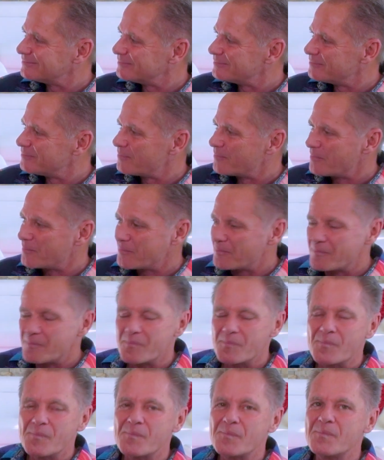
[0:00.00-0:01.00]

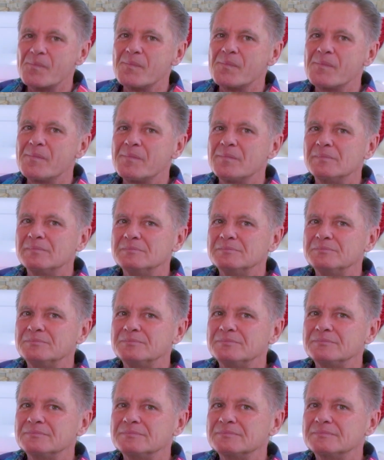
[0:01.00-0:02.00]

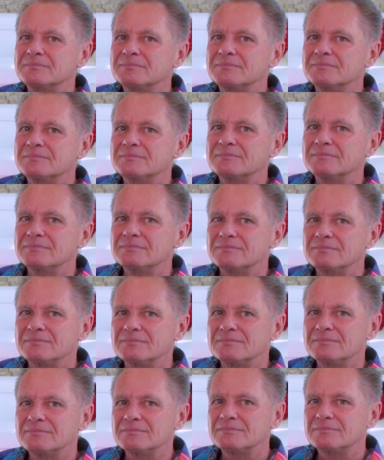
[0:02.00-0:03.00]

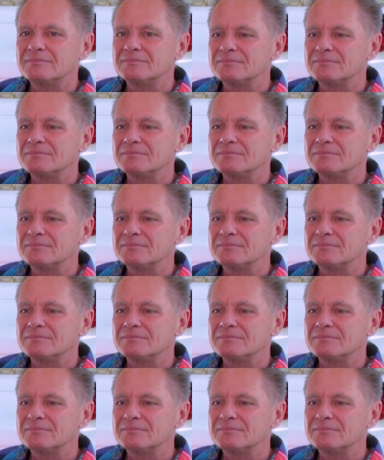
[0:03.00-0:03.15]
(not speaking)